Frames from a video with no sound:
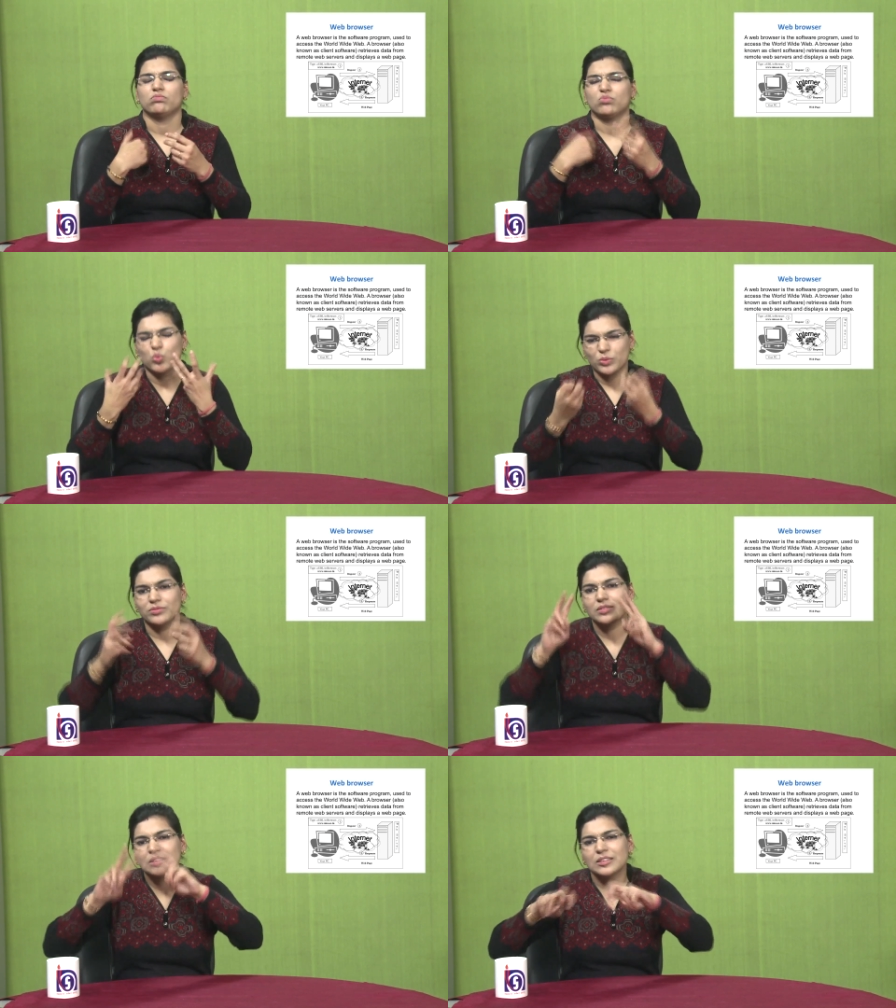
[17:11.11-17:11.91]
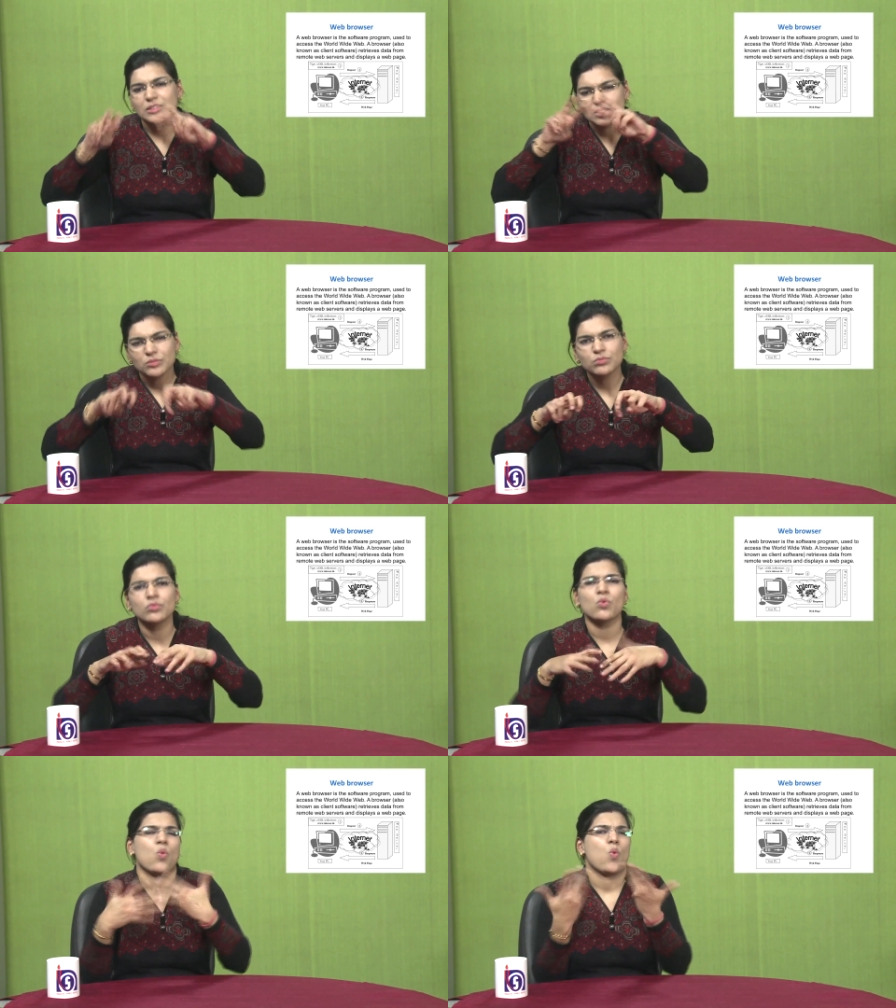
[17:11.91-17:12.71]
retrieves
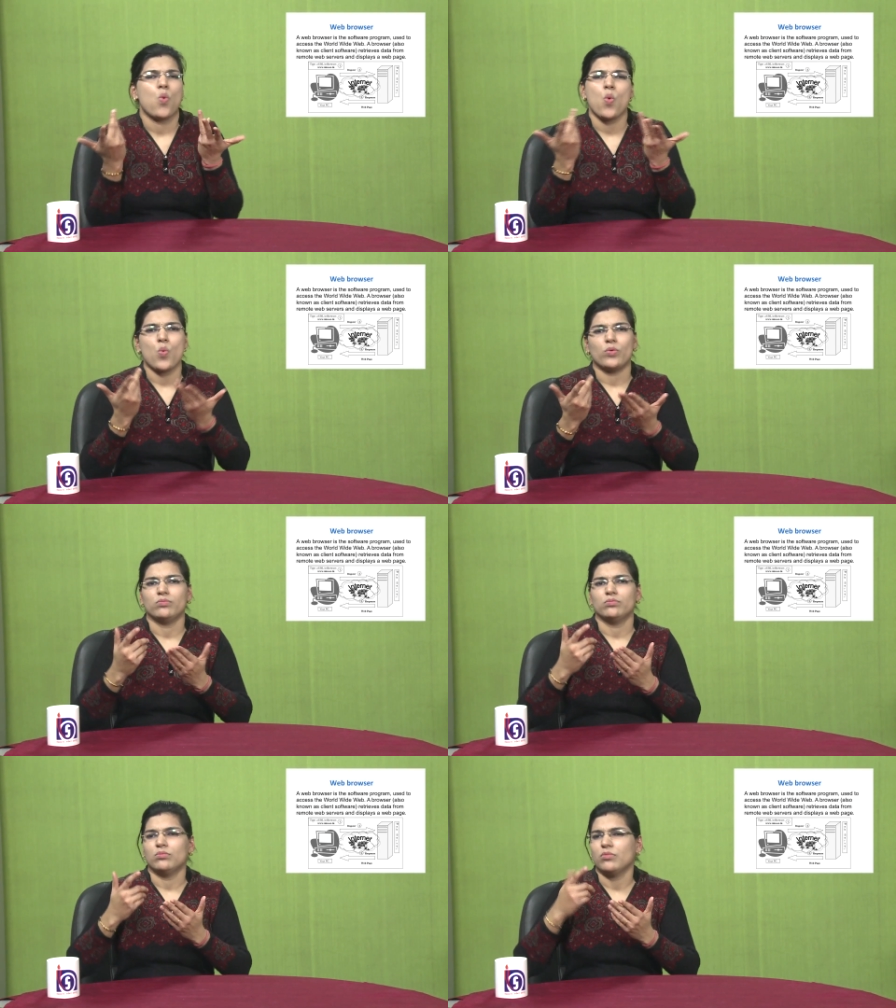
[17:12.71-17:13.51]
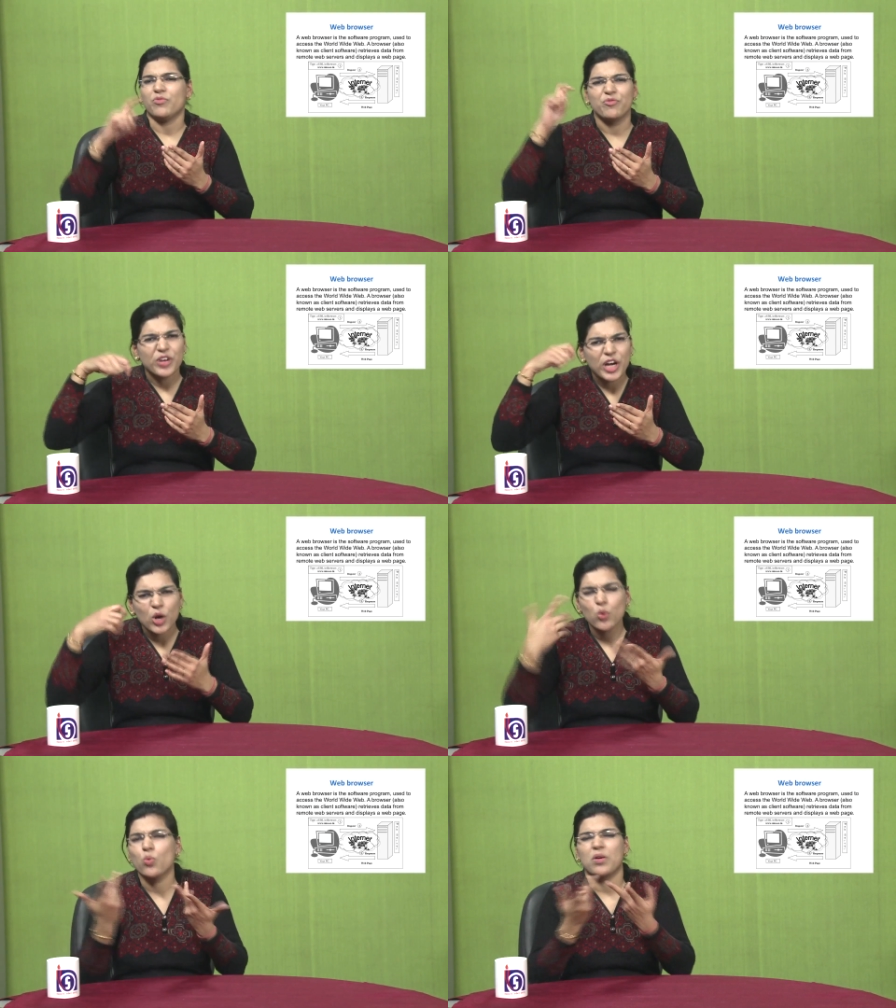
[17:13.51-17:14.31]
data from remote
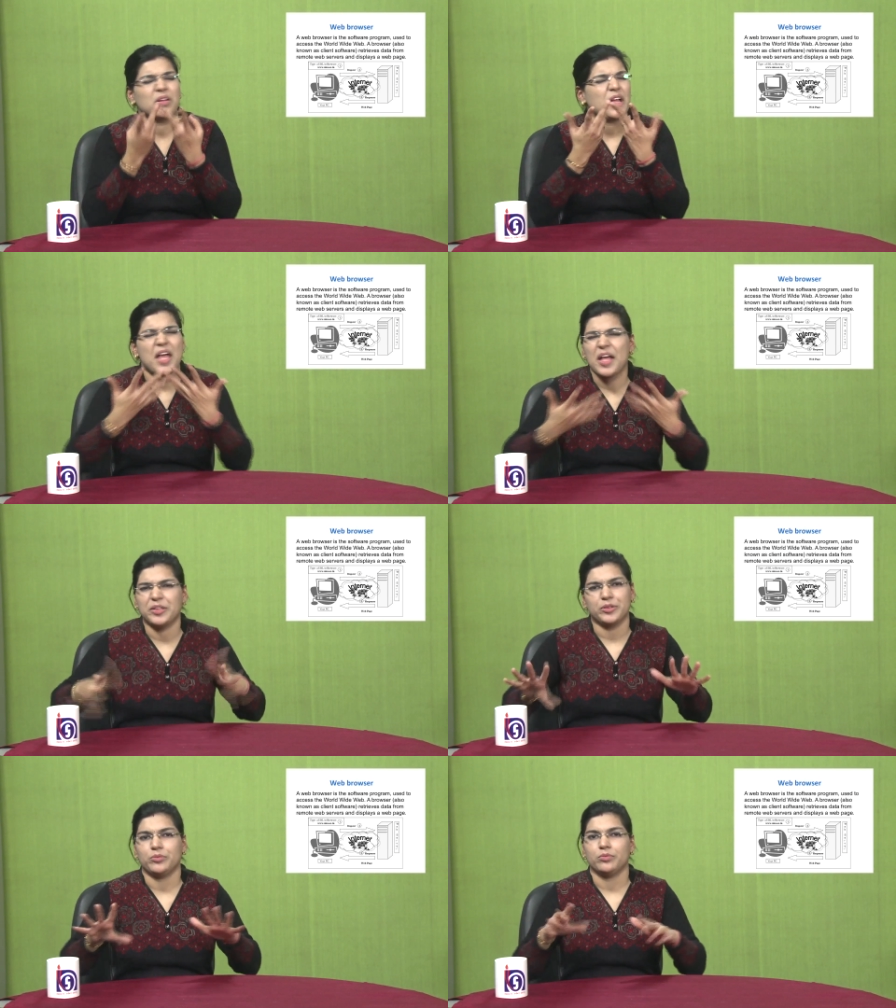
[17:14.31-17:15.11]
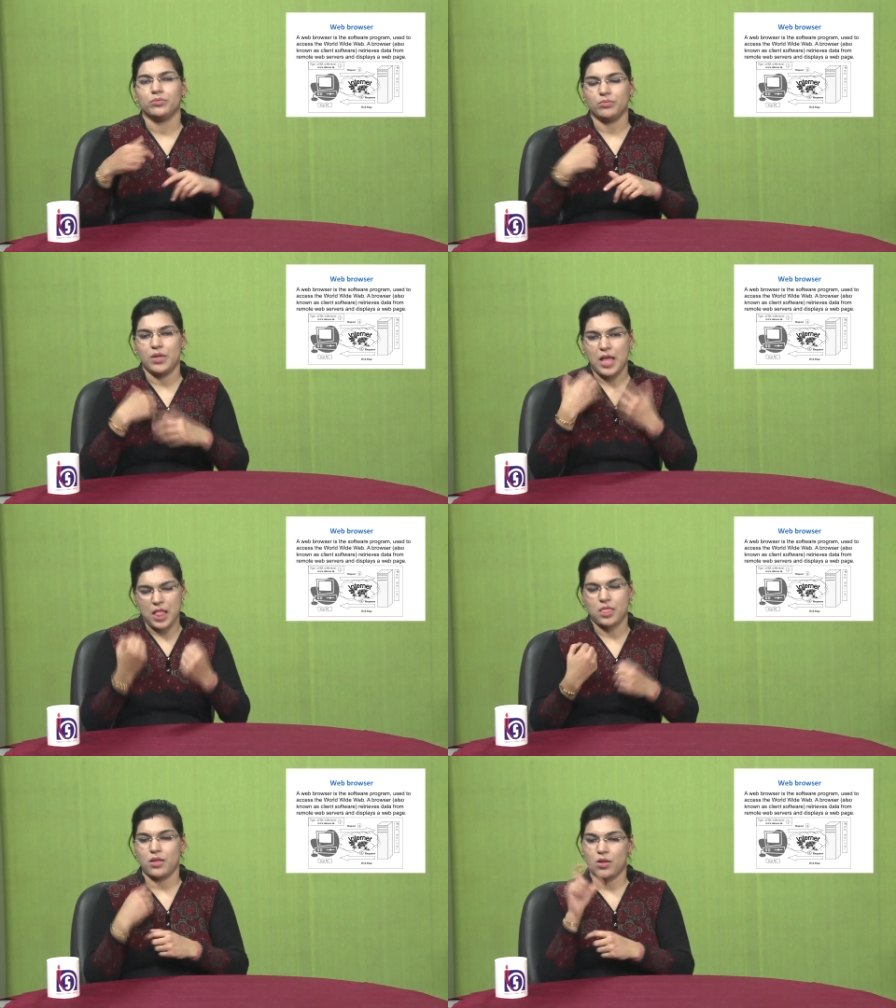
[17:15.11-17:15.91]
web servers and display
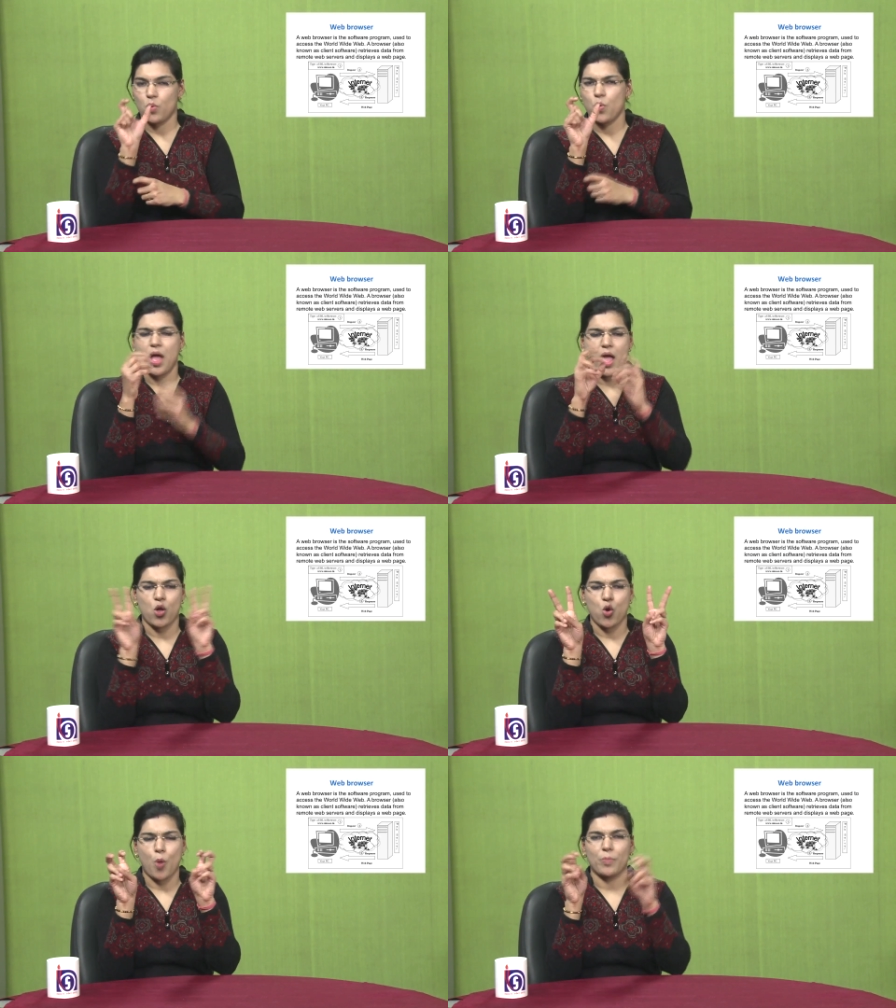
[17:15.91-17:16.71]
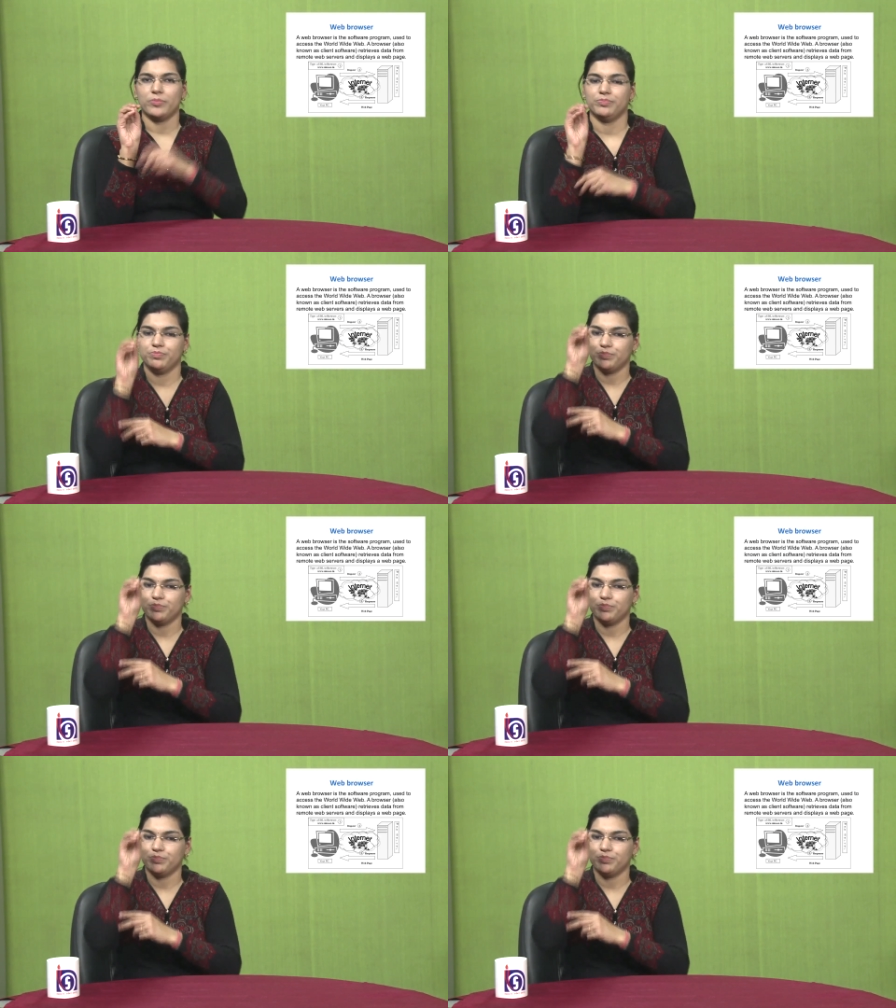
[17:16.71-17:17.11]
a web page.